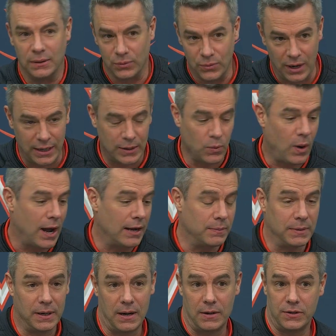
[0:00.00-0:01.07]
Ronnie
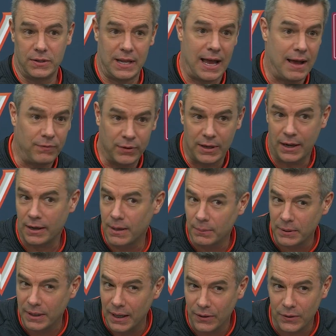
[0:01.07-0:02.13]
Wideman, our staff, we kind of come
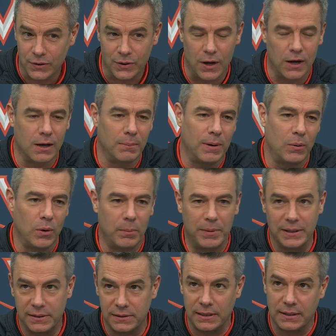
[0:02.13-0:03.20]
together and talk about what
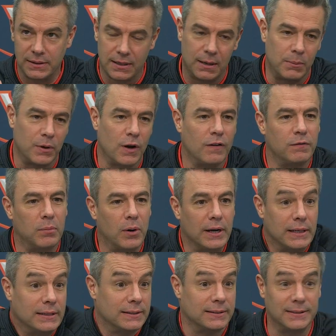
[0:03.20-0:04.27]
makes sense coming off
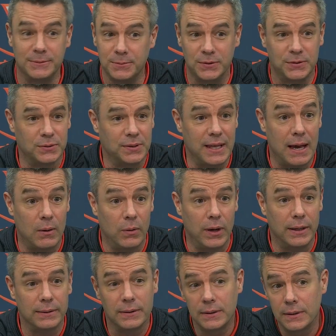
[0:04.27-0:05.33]
breaks, and it was that
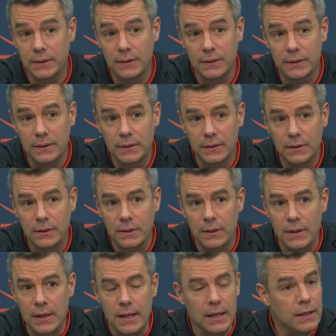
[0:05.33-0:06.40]
way.
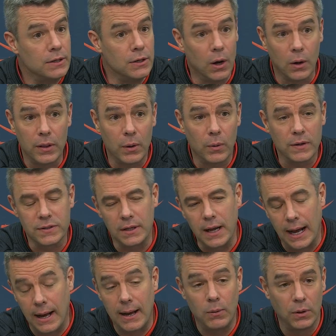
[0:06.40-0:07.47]
No, there wasn't.
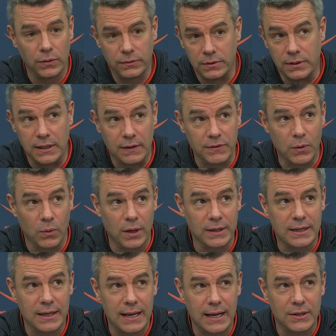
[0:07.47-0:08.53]
I, I will give you one
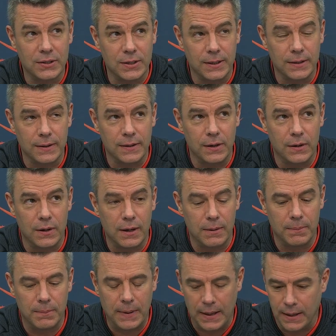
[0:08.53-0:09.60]
connection. Their
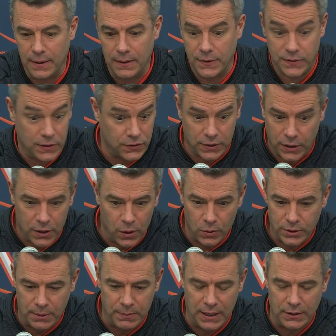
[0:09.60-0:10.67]
um, uh, assistant
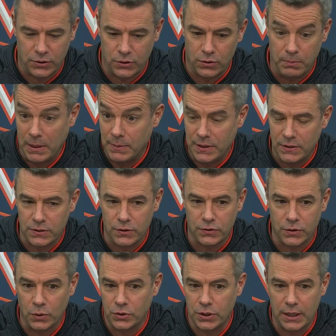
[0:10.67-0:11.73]
coach, I'm not sure, maybe he's their
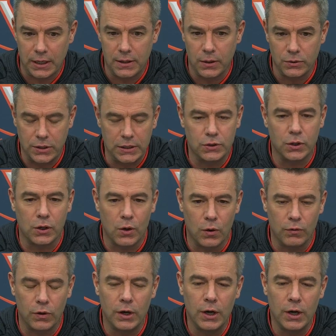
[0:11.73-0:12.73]
associate head coach. He took over.